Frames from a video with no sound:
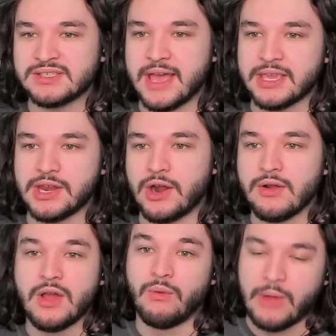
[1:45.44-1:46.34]
like,
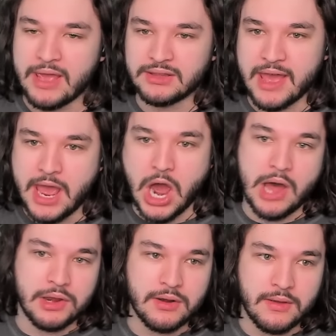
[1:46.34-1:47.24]
waylay
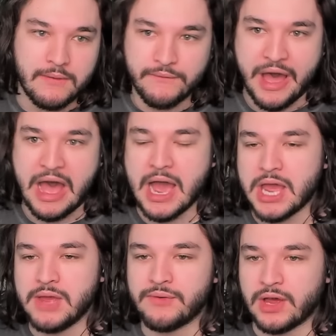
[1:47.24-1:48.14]
on
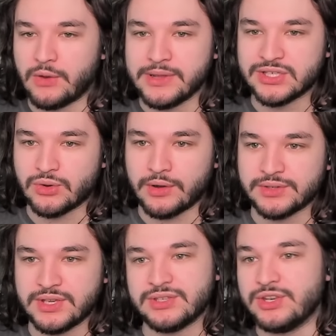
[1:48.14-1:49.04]
5
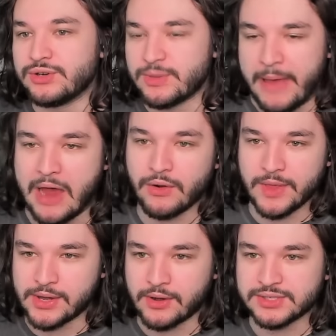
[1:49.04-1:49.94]
resources, to power
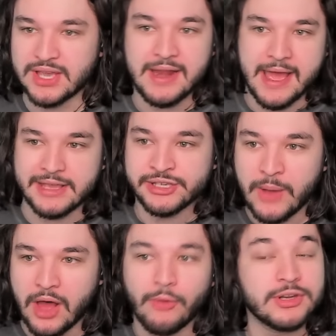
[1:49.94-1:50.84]
the dark side as
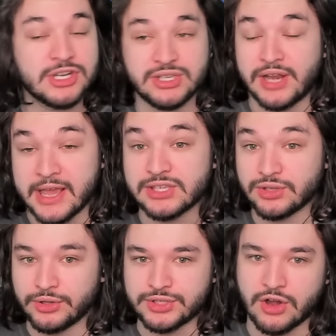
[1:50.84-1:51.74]
well, which is a nice
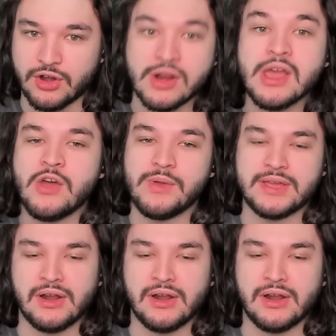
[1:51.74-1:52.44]
little turn. We could